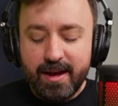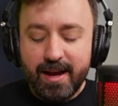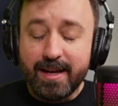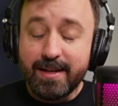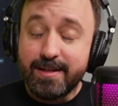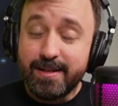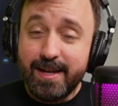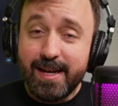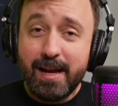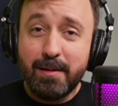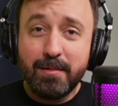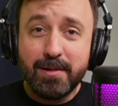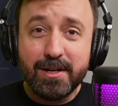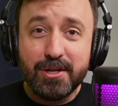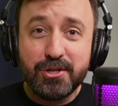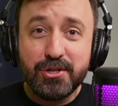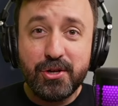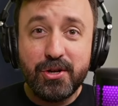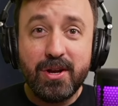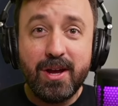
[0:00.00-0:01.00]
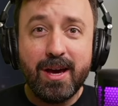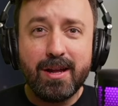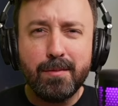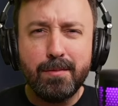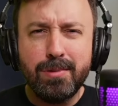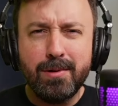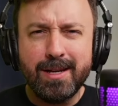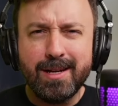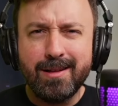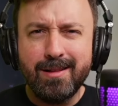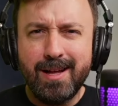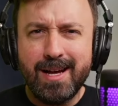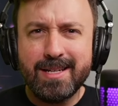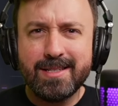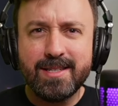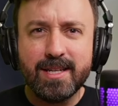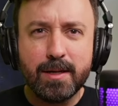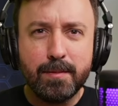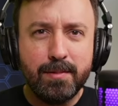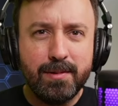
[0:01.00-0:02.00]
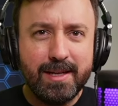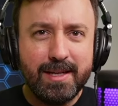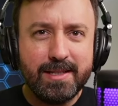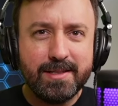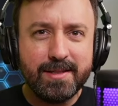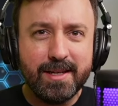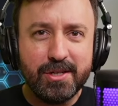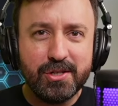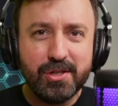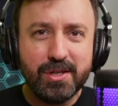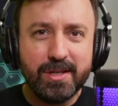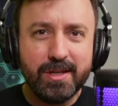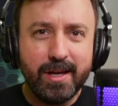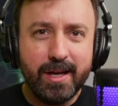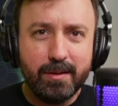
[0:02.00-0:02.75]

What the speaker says: And today I'm going to show you how to play classic PlayStation